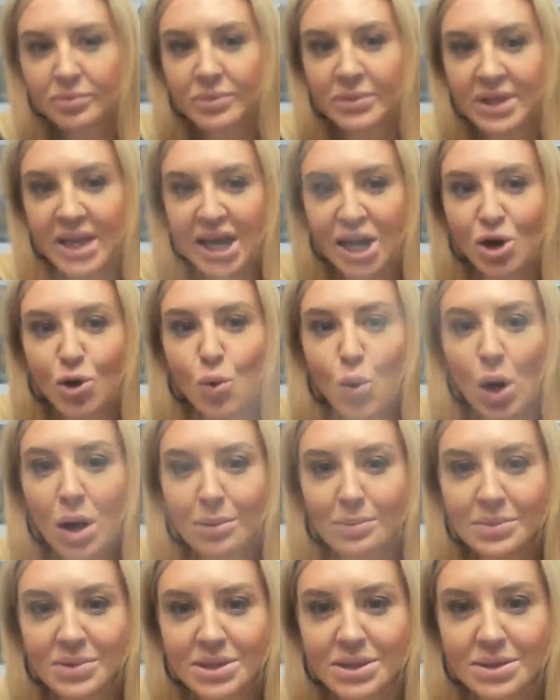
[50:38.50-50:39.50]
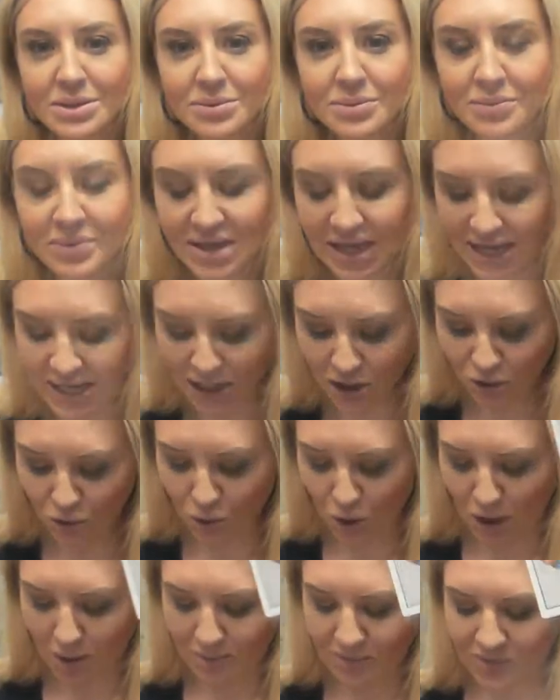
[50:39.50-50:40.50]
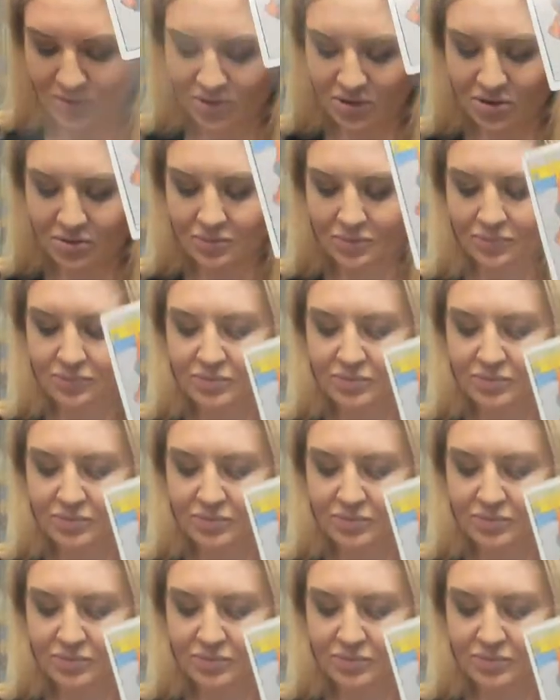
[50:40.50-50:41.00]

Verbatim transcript: Okay, crumbs. Getting crumbs.